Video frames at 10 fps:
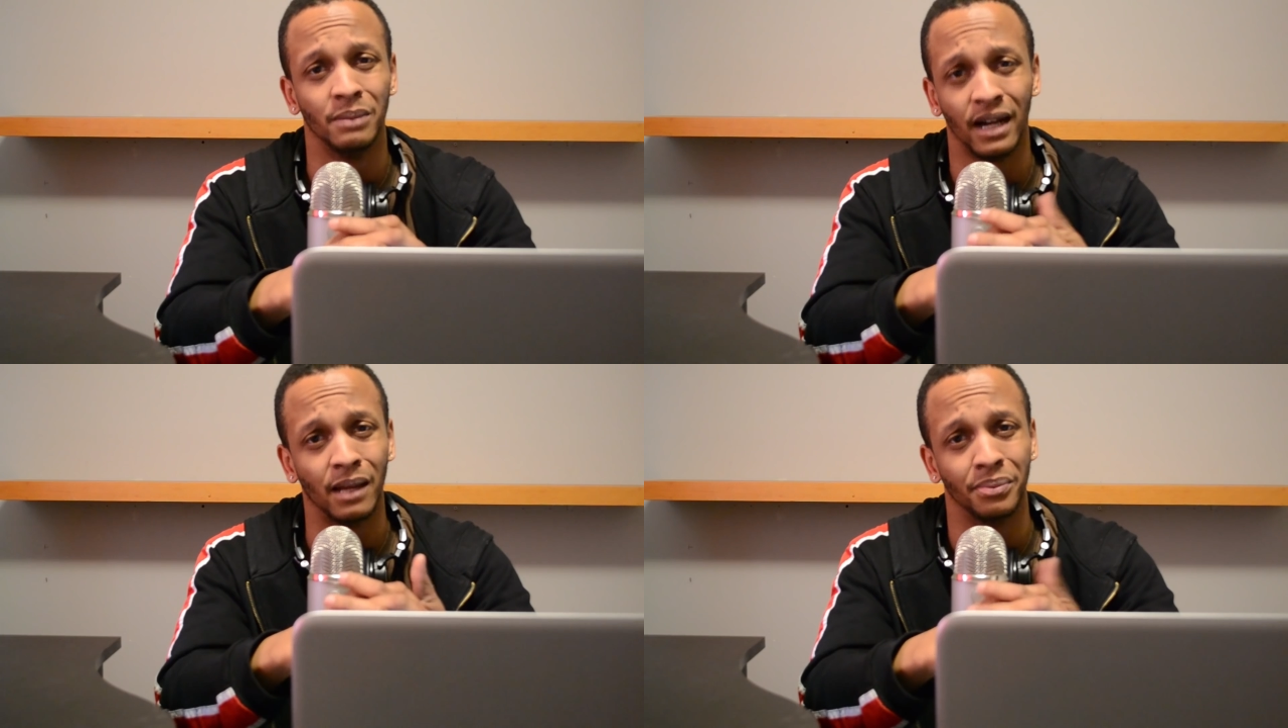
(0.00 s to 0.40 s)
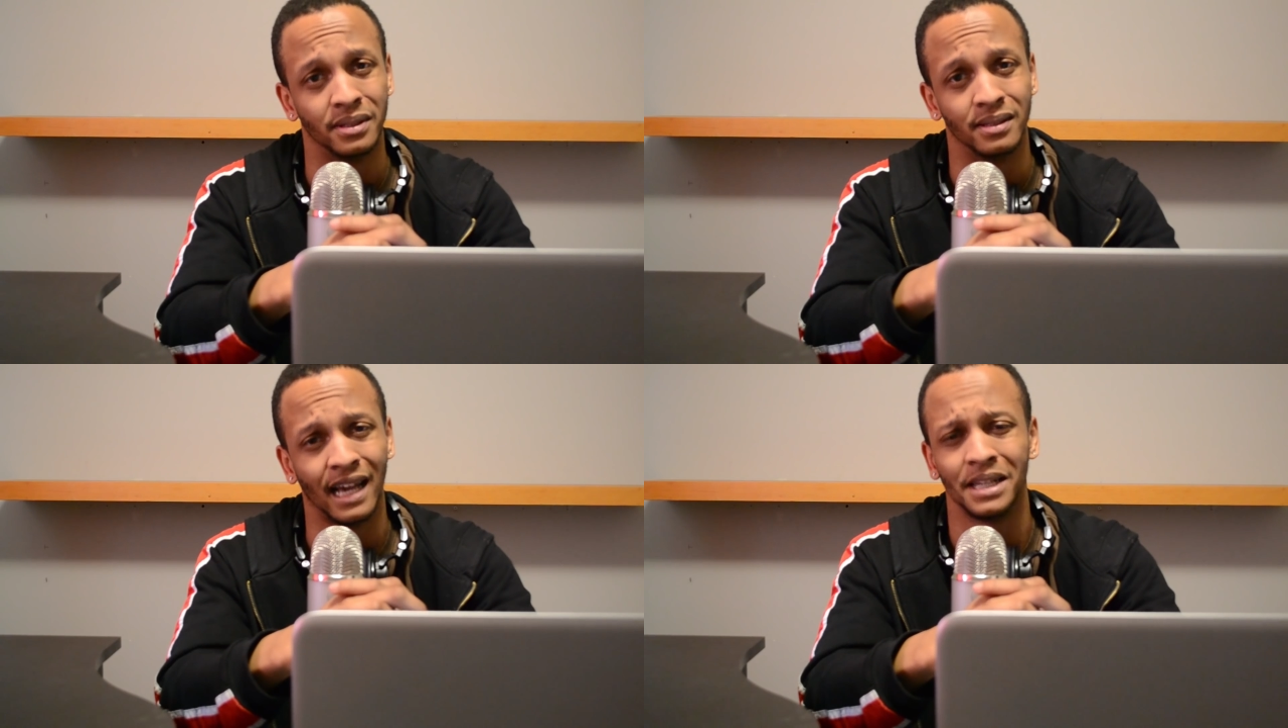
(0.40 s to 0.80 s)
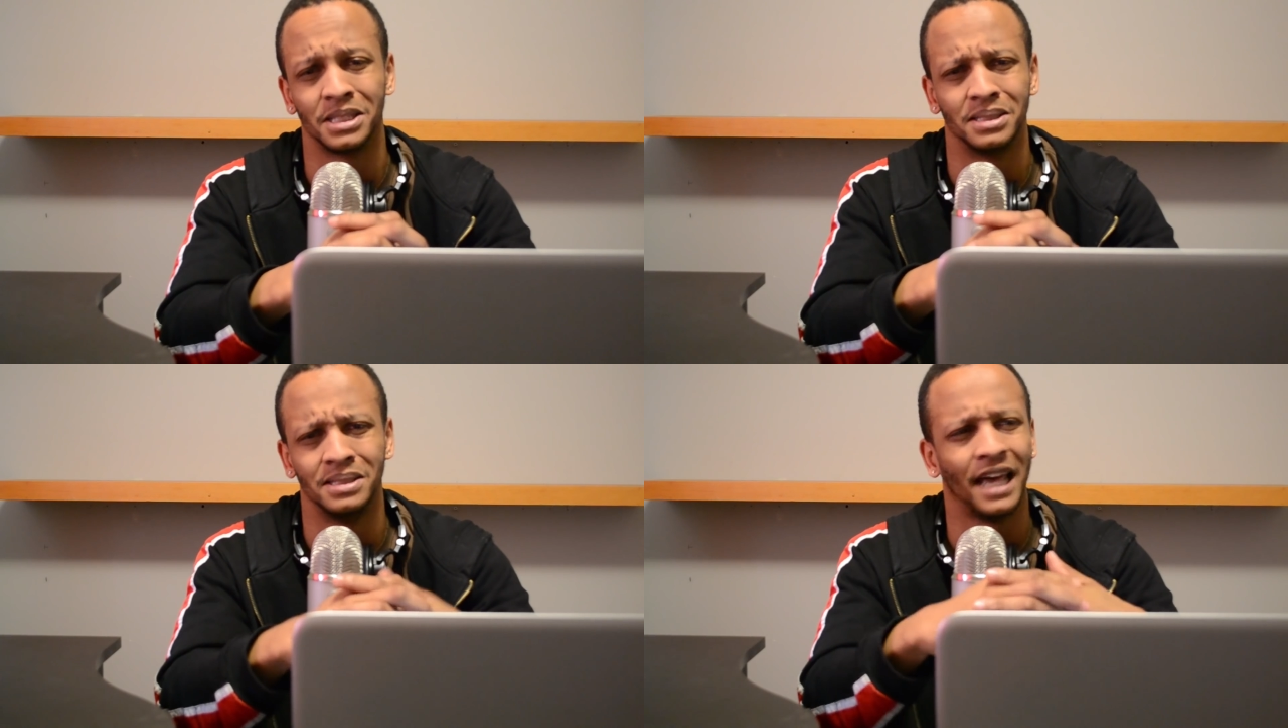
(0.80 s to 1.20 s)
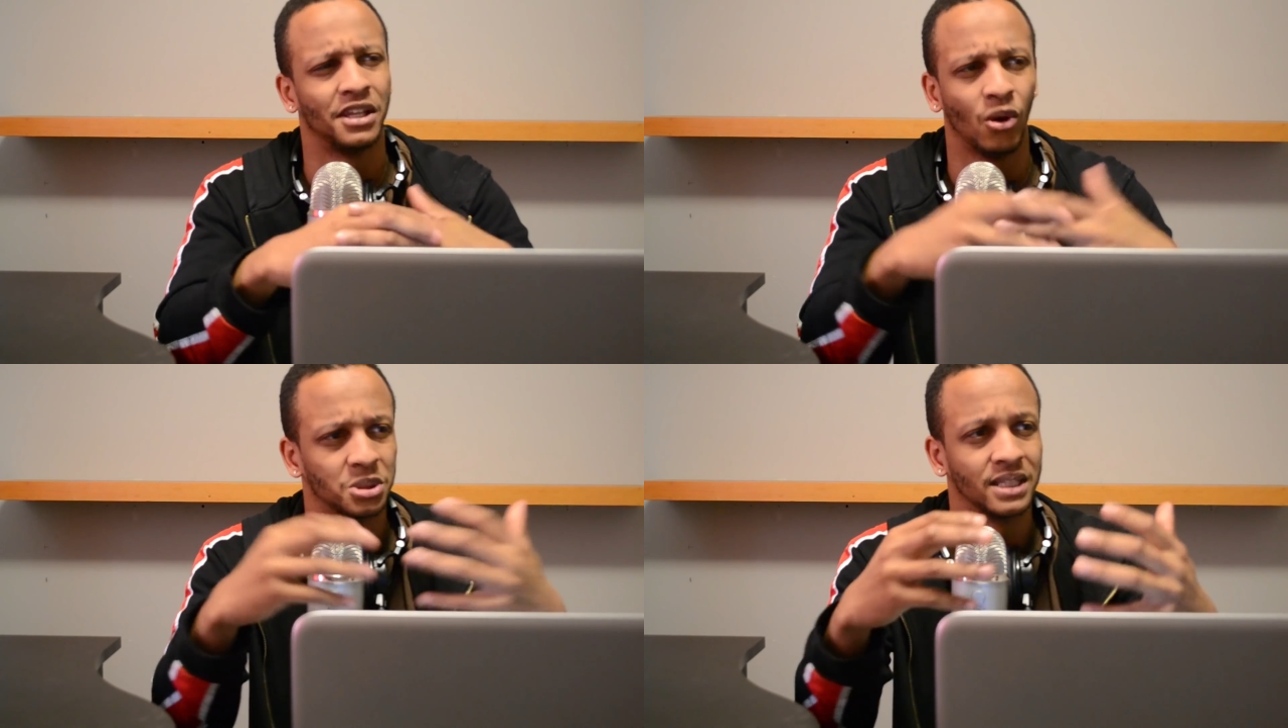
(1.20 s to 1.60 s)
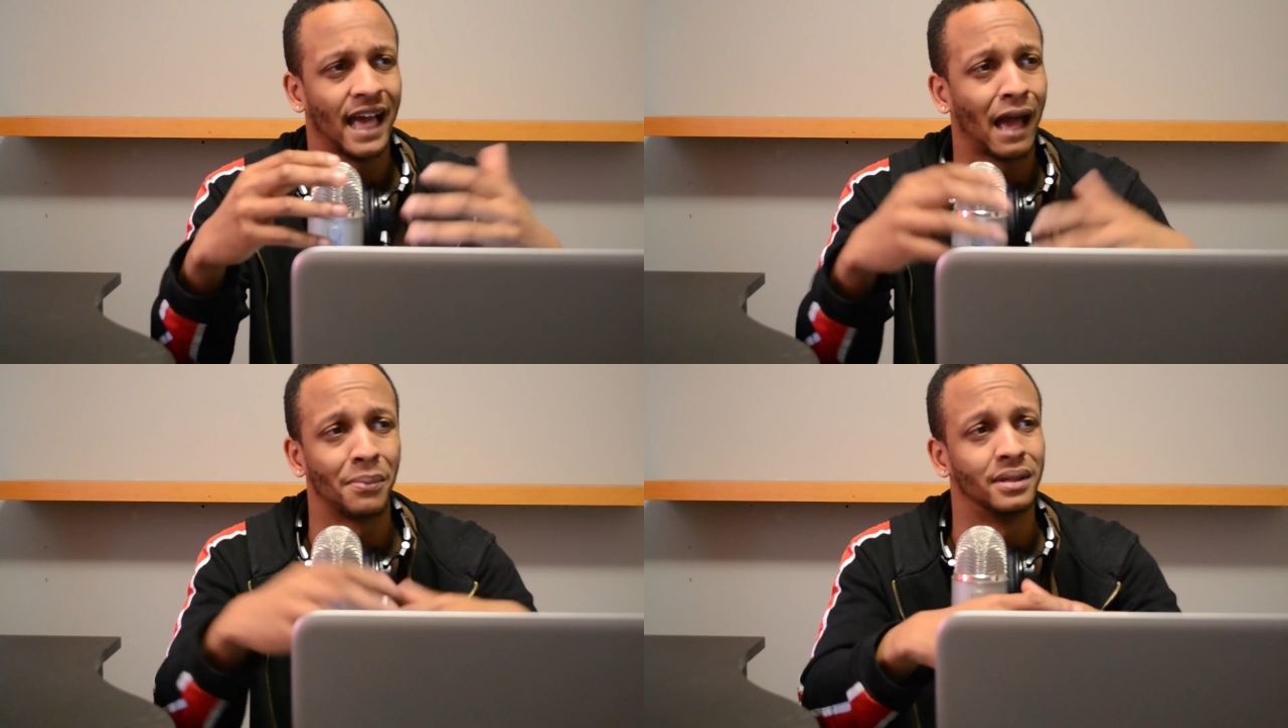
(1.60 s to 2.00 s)
in my opinion. I don't see
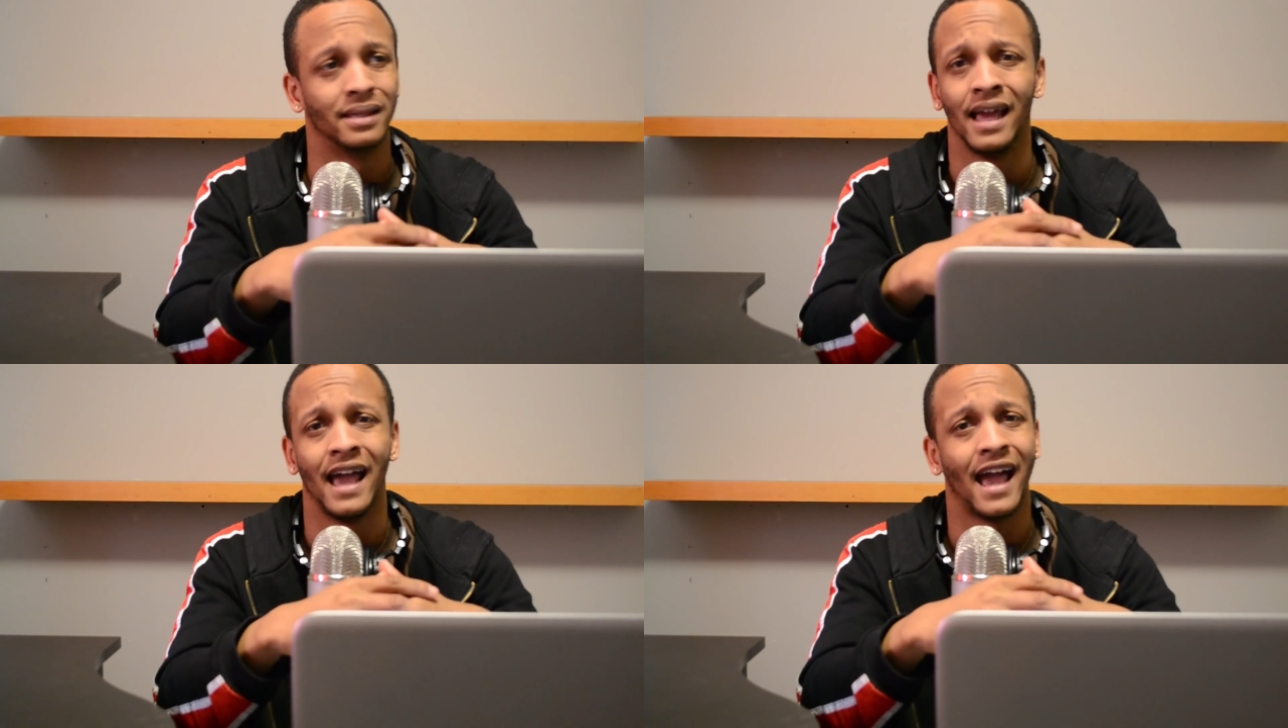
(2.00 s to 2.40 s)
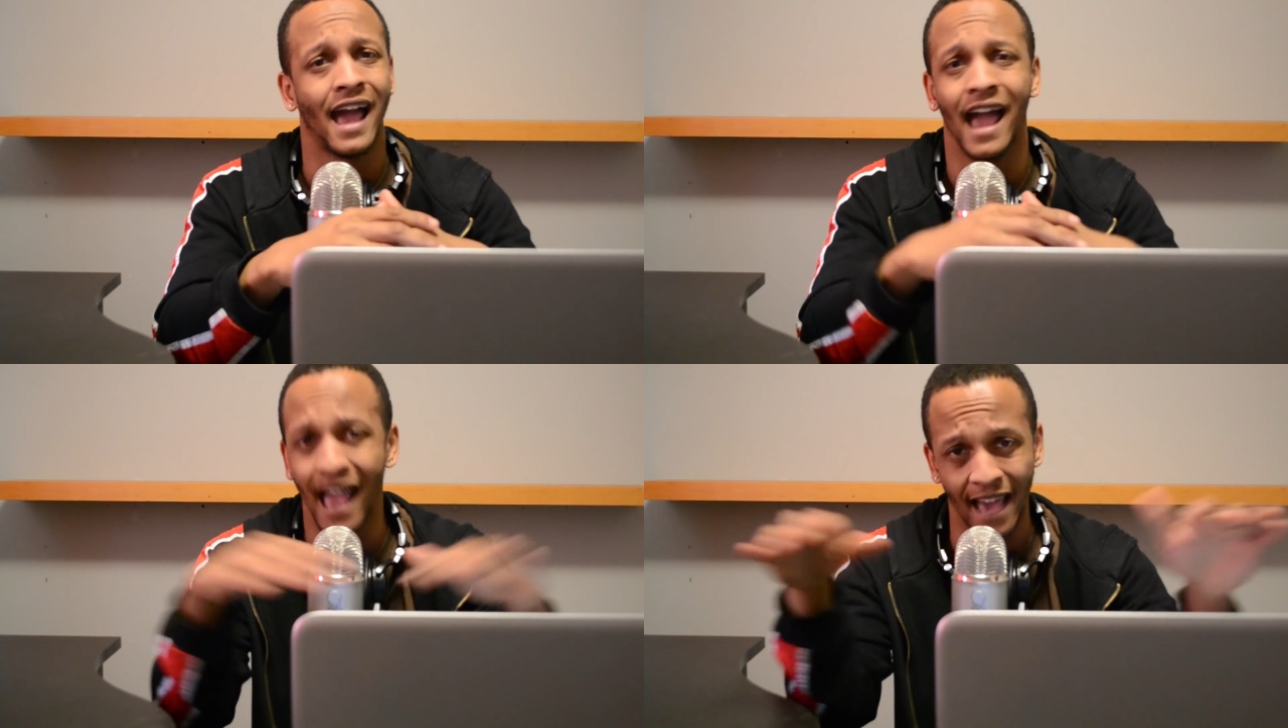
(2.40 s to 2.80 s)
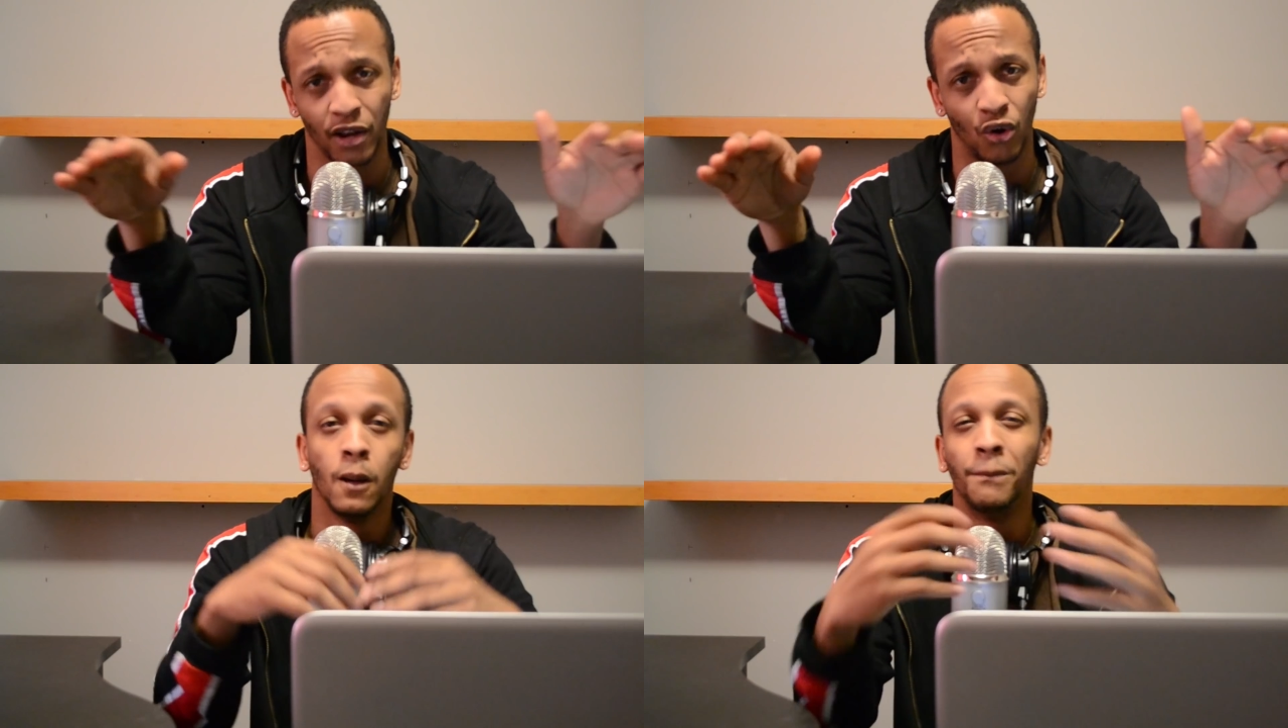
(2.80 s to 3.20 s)
that happening at all.